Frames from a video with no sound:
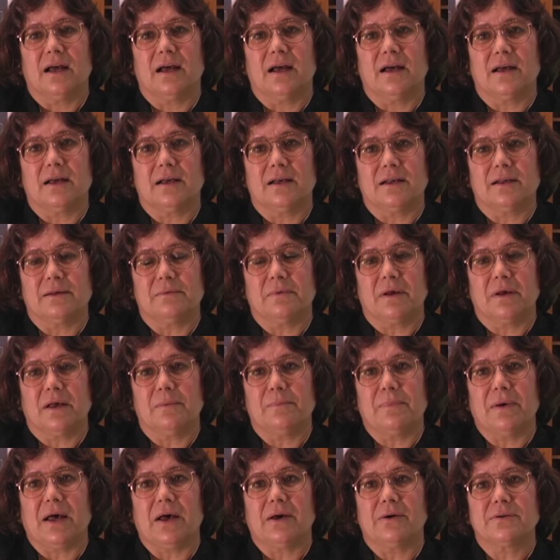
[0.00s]

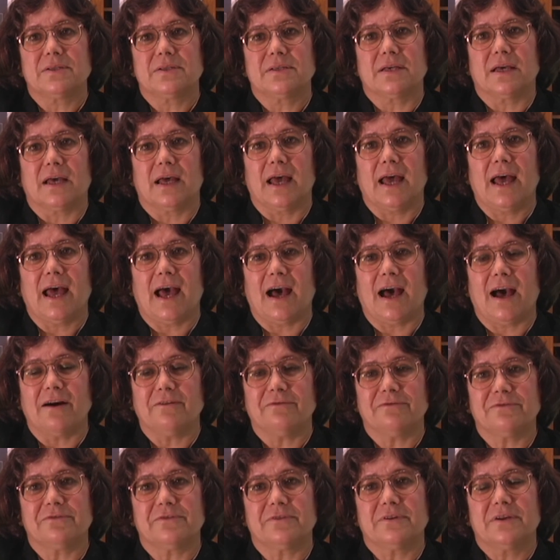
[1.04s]
about
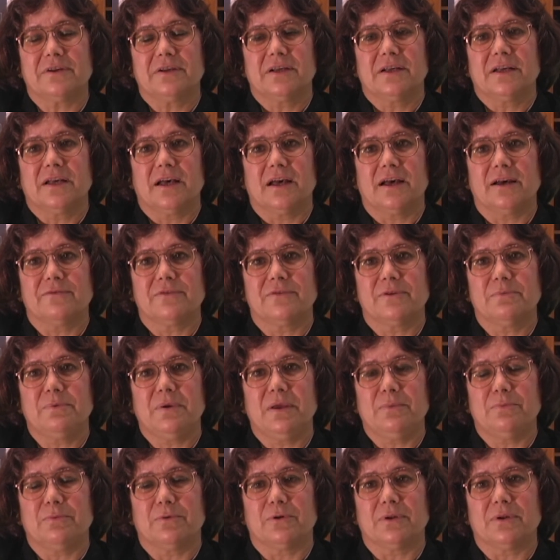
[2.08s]
half of the
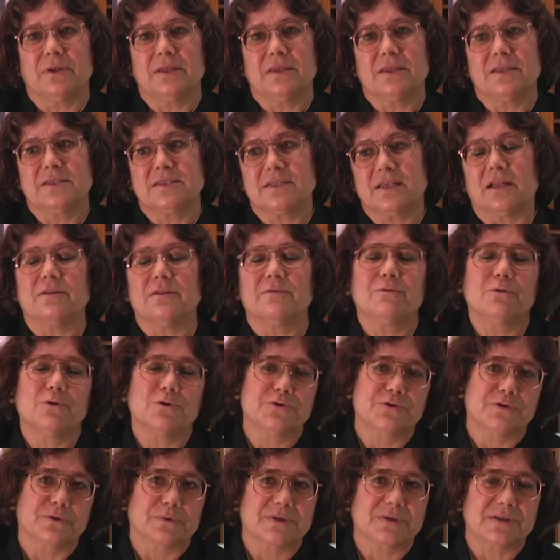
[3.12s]
people in the cell, of
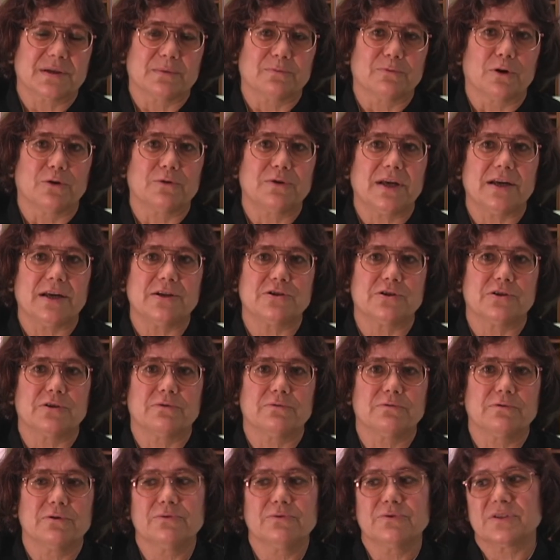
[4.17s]
course, there was some
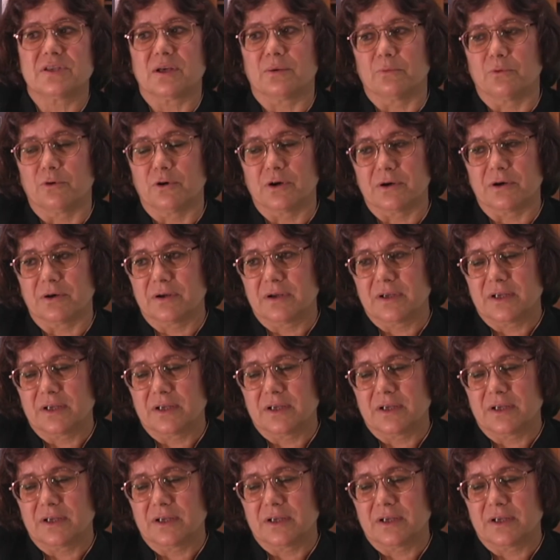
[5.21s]
rotation through, some